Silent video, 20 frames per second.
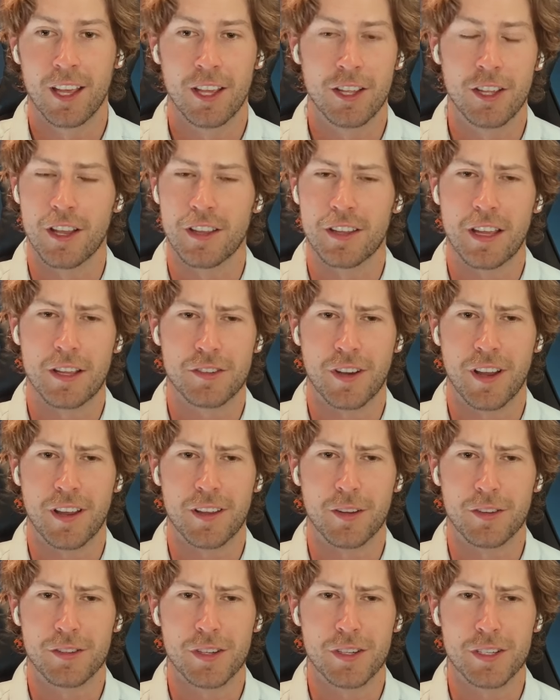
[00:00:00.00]
Yeah, that's right. It
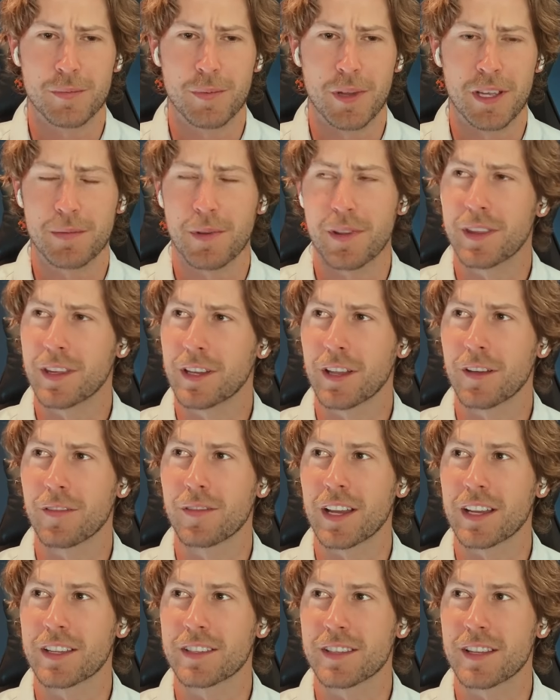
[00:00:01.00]
also just makes me think of
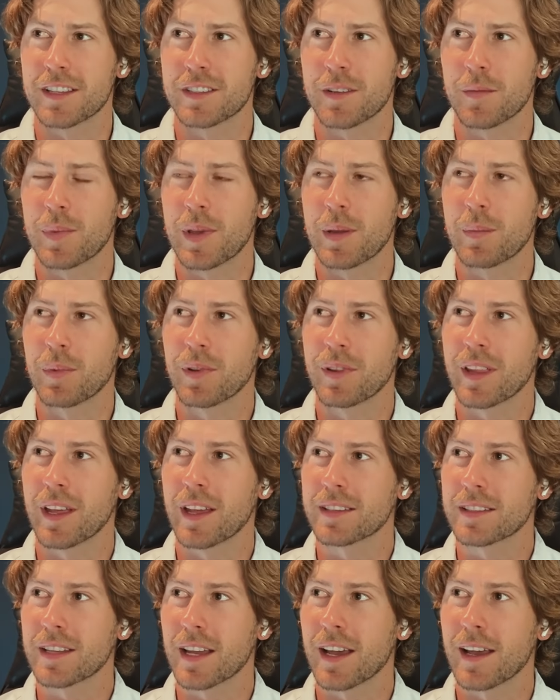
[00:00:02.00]
like there's some people
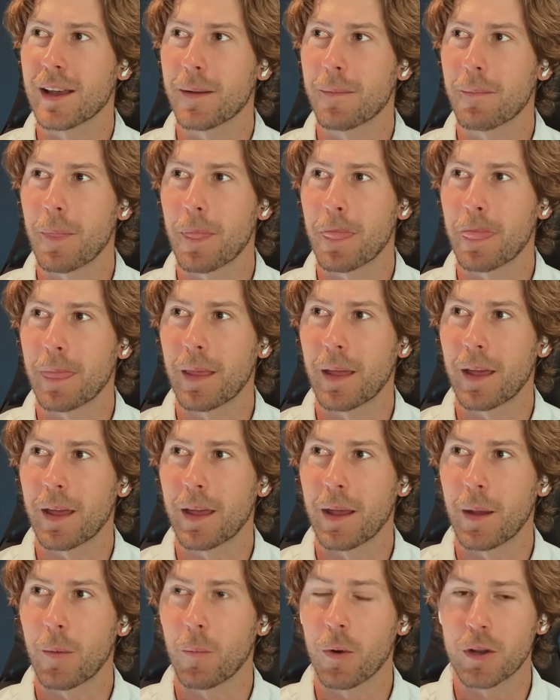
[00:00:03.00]
that
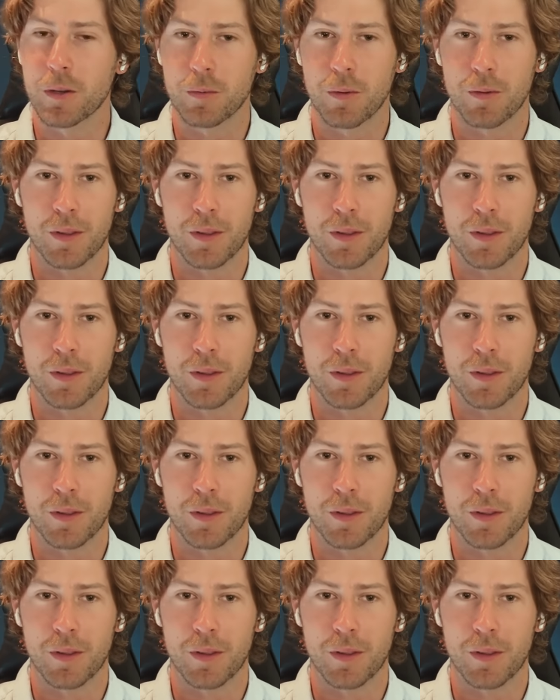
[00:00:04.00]
I worked with